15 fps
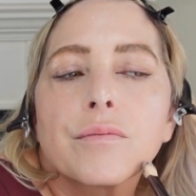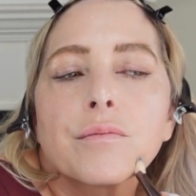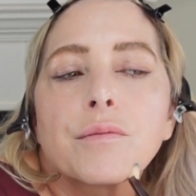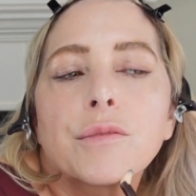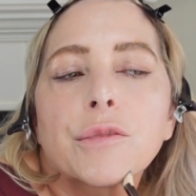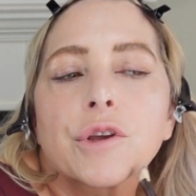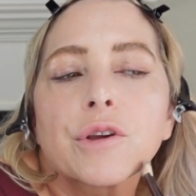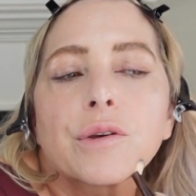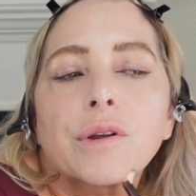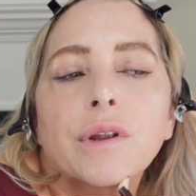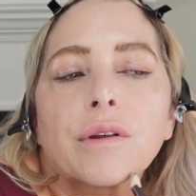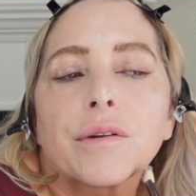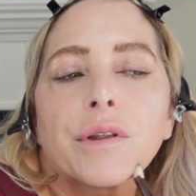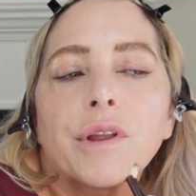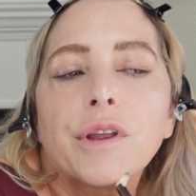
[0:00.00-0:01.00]
We go
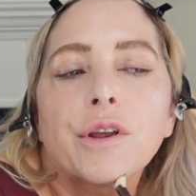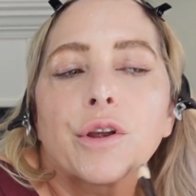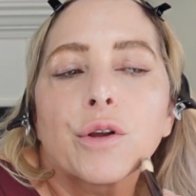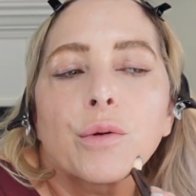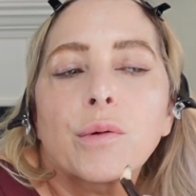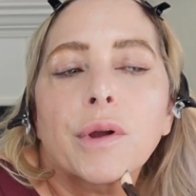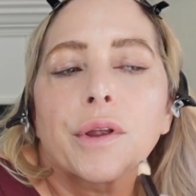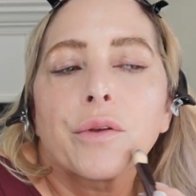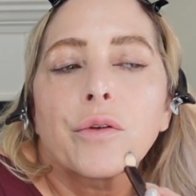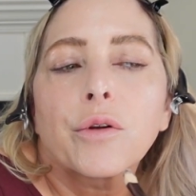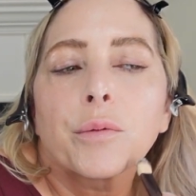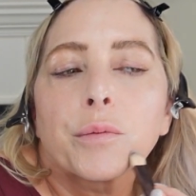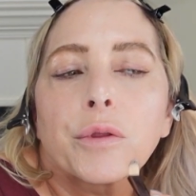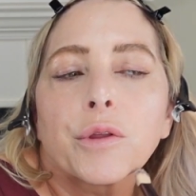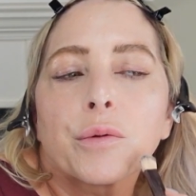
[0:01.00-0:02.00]
down here where I
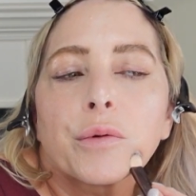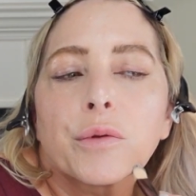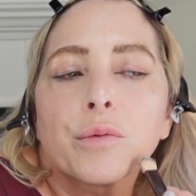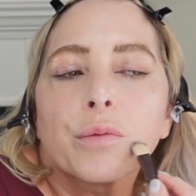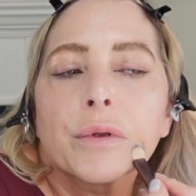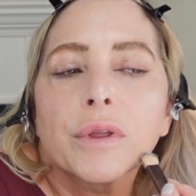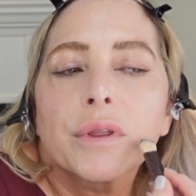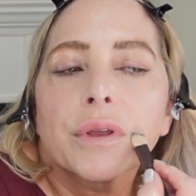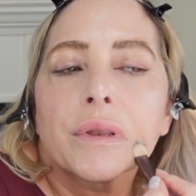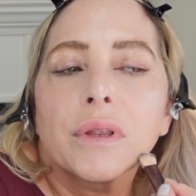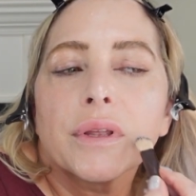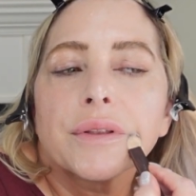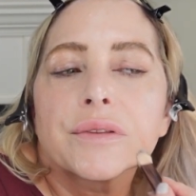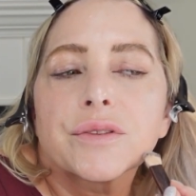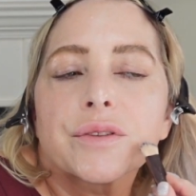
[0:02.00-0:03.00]
normally would really
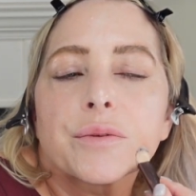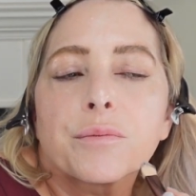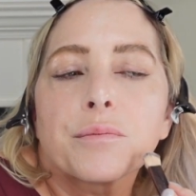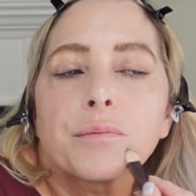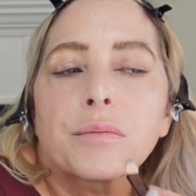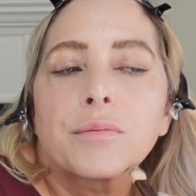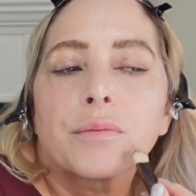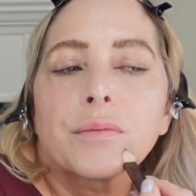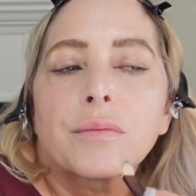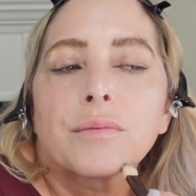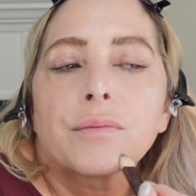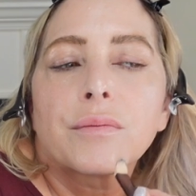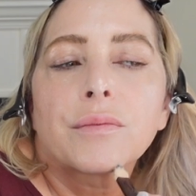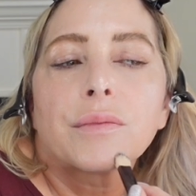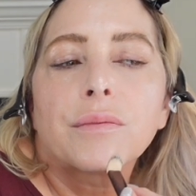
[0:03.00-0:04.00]
need some
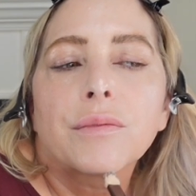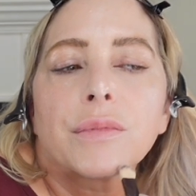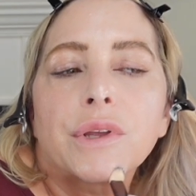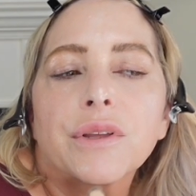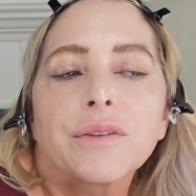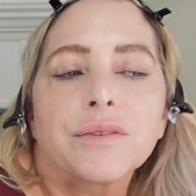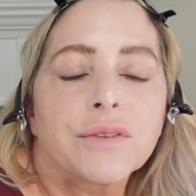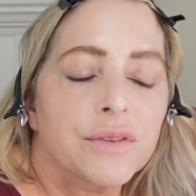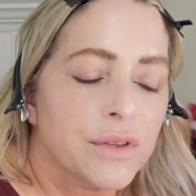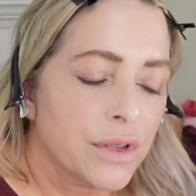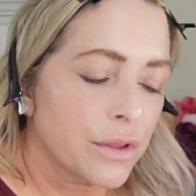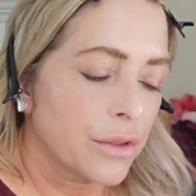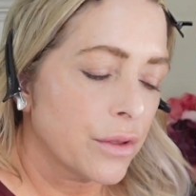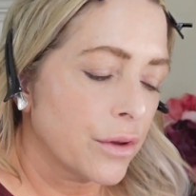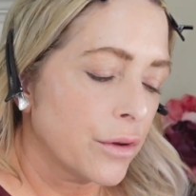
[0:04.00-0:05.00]

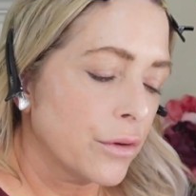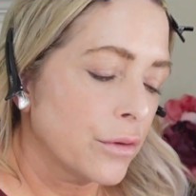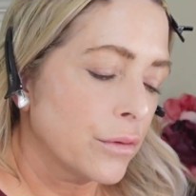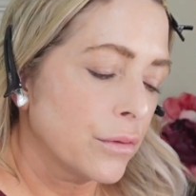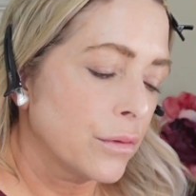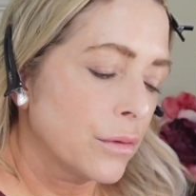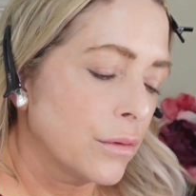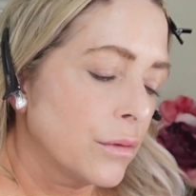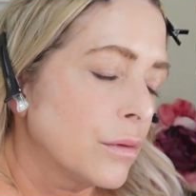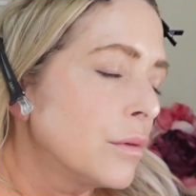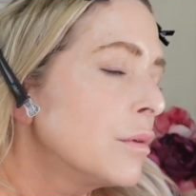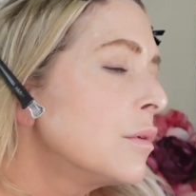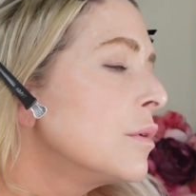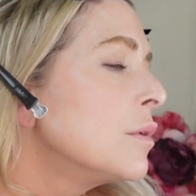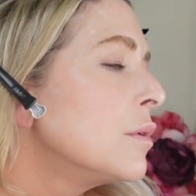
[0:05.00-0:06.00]
concealer
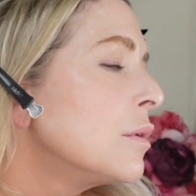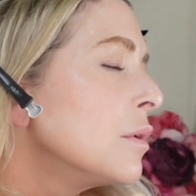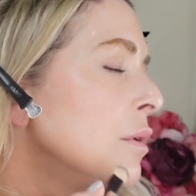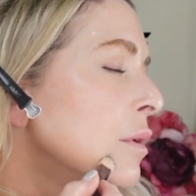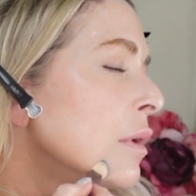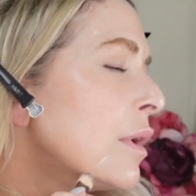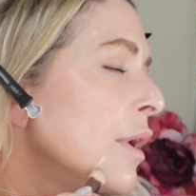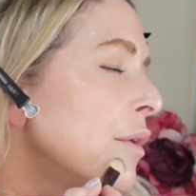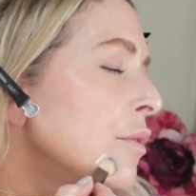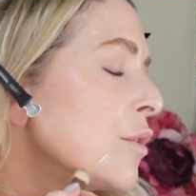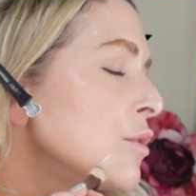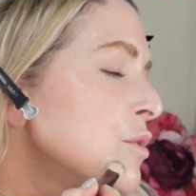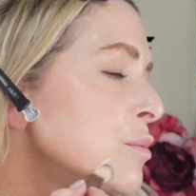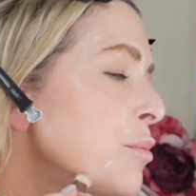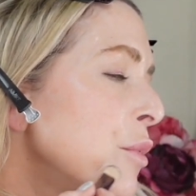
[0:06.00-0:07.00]
on
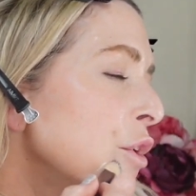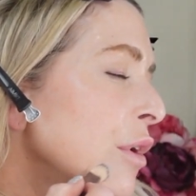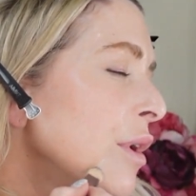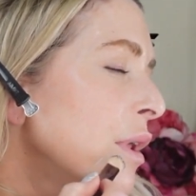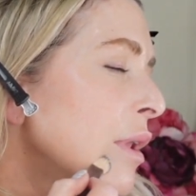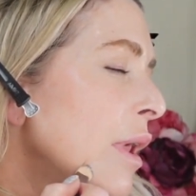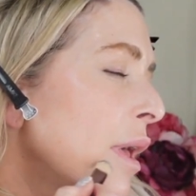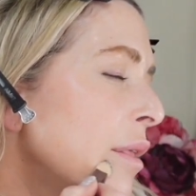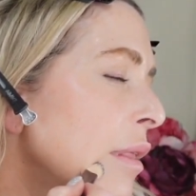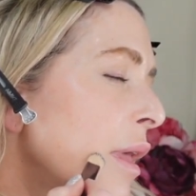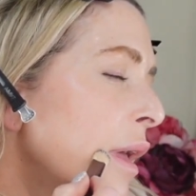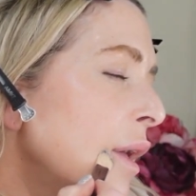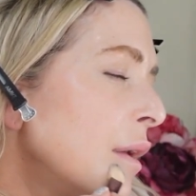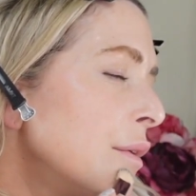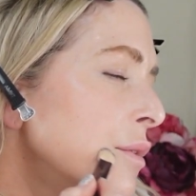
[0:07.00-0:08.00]
those marionette
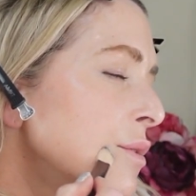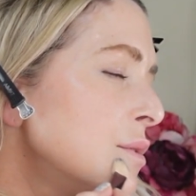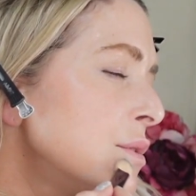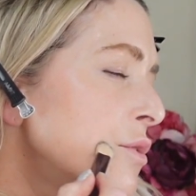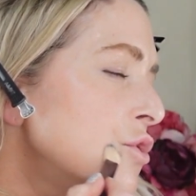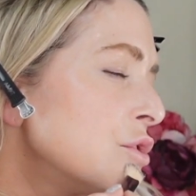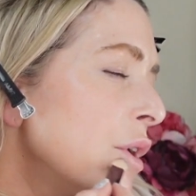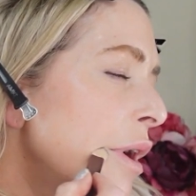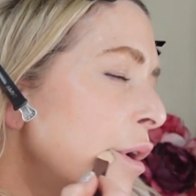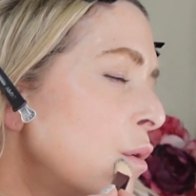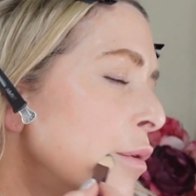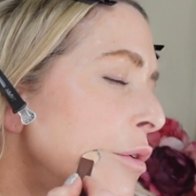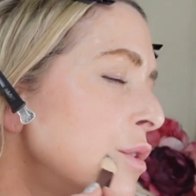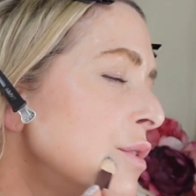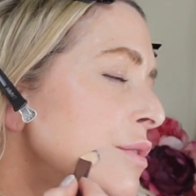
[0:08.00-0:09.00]
lines,
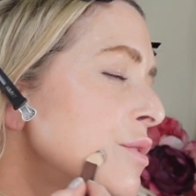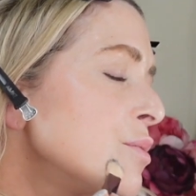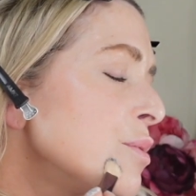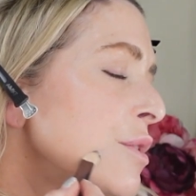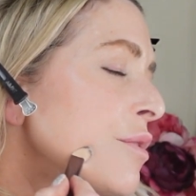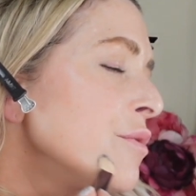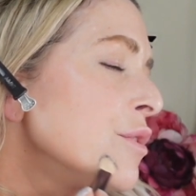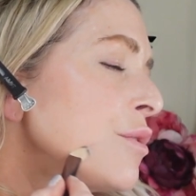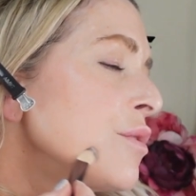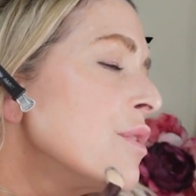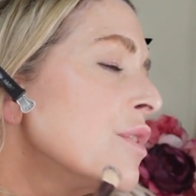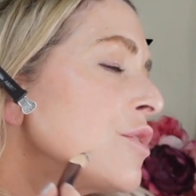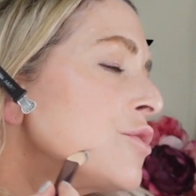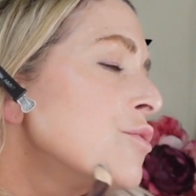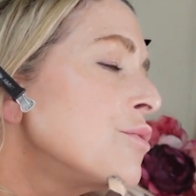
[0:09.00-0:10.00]
jowls, whatever you'd
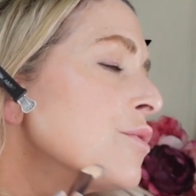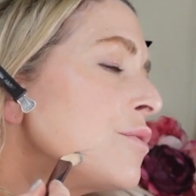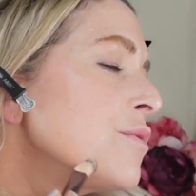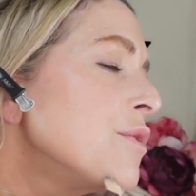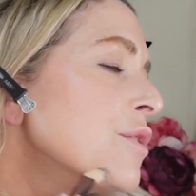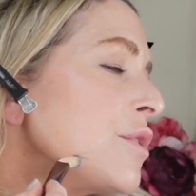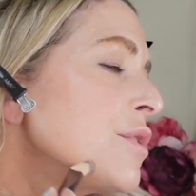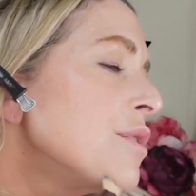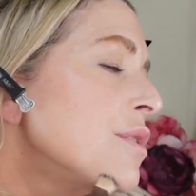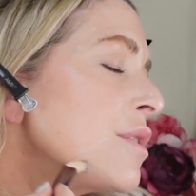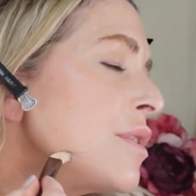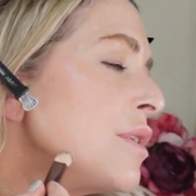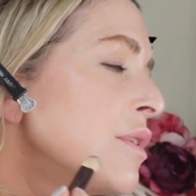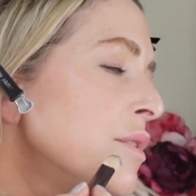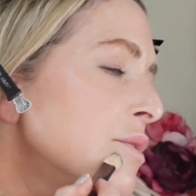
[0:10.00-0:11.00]
like to refer to
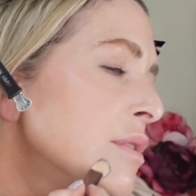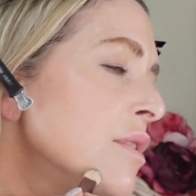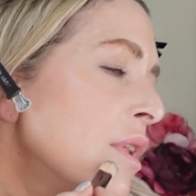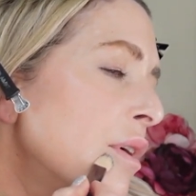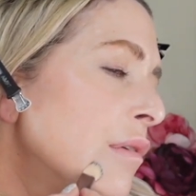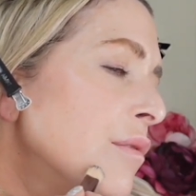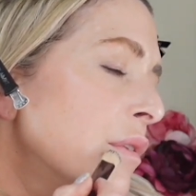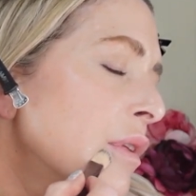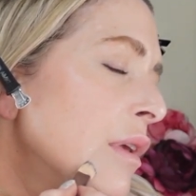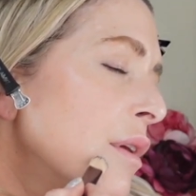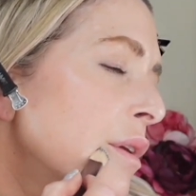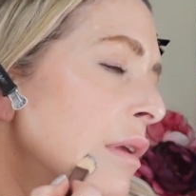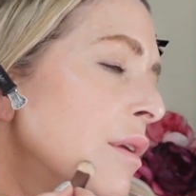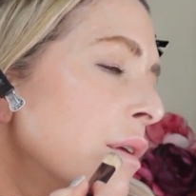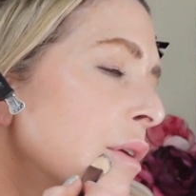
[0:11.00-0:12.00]
these
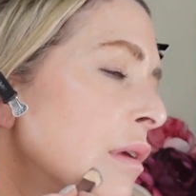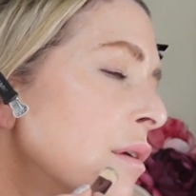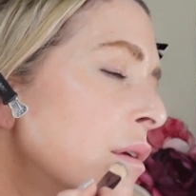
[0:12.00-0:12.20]
lovely